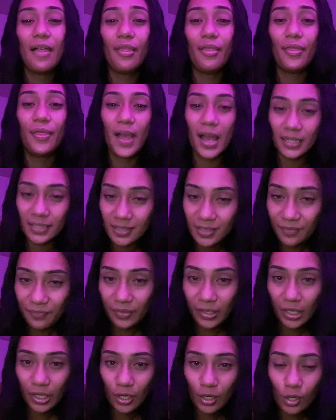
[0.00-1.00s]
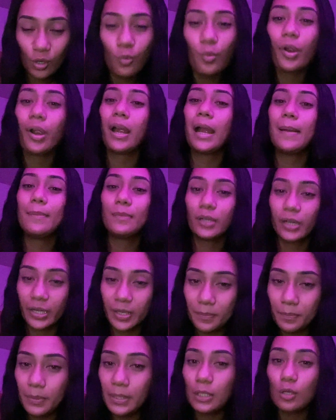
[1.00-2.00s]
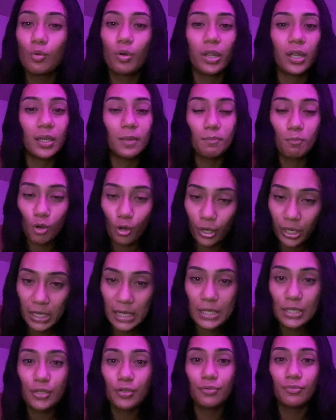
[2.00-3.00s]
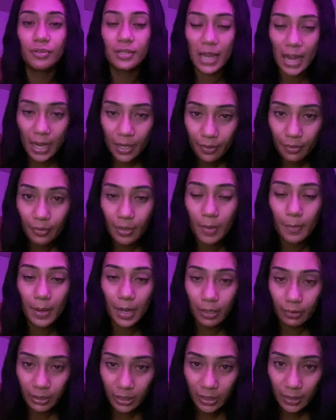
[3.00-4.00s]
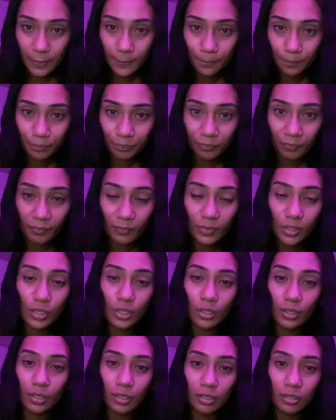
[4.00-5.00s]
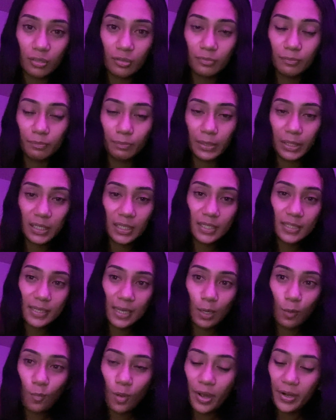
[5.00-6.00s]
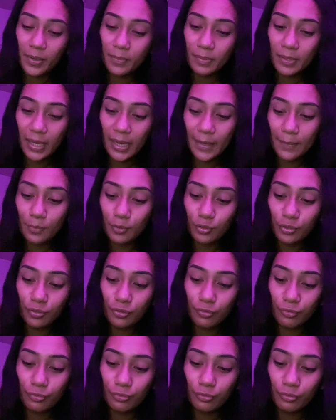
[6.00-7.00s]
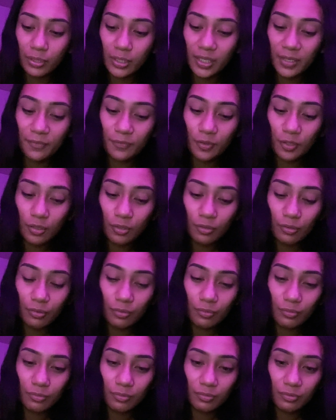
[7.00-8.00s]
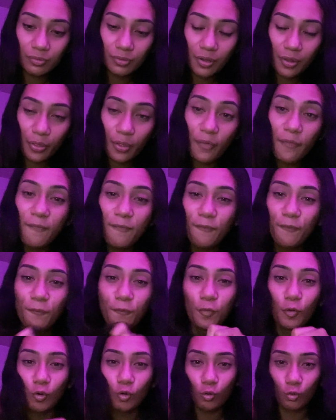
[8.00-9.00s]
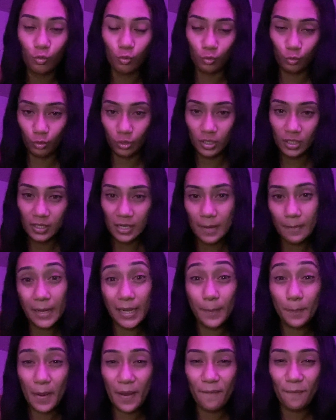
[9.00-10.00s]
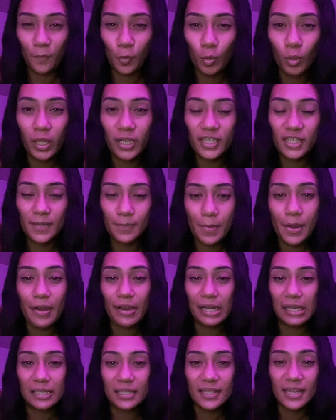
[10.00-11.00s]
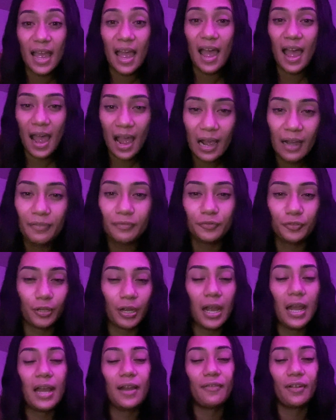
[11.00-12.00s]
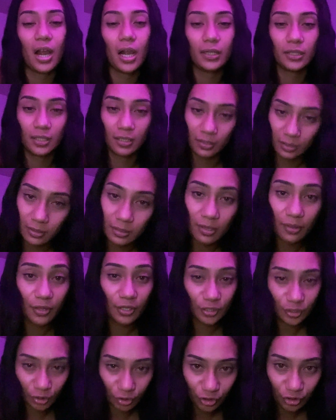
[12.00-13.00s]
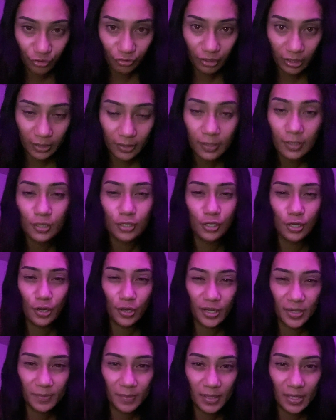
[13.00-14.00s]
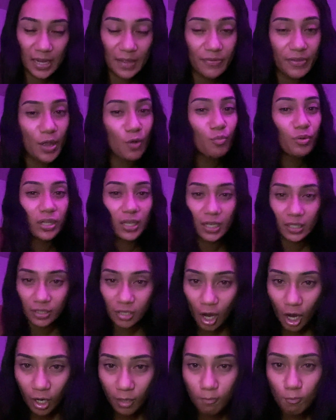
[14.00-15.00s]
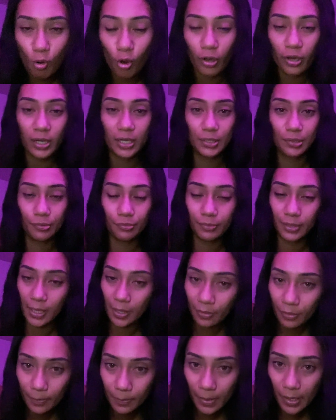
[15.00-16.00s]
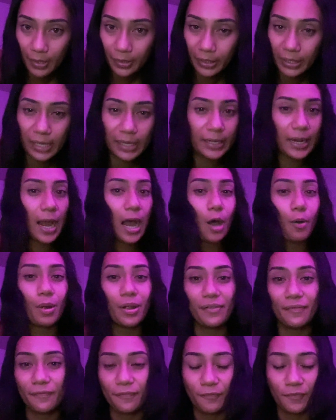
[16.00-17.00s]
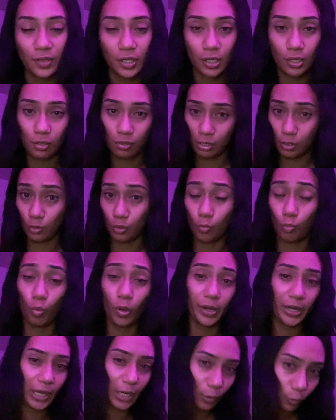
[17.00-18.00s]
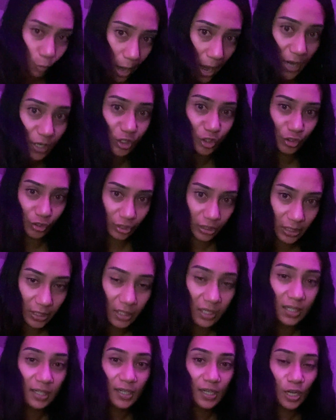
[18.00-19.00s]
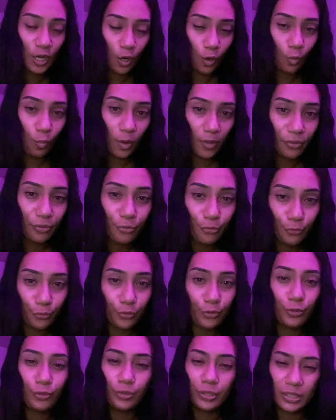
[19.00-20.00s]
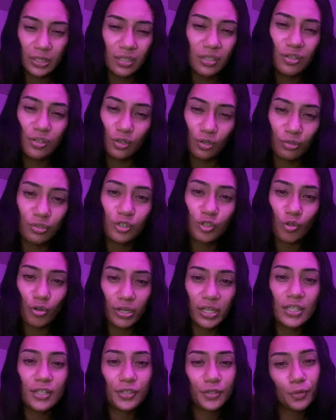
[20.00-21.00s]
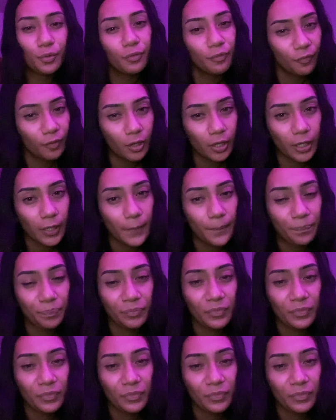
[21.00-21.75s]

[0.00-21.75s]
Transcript: That's the video where I'm going to be going more into depth about it, you know, because I want to be able to give you the full, like my full experience after I have gotten the surgery. You know what I mean? And then we can talk more into depth about it and how I feel and what I actually went through and, you know, so on and so forth.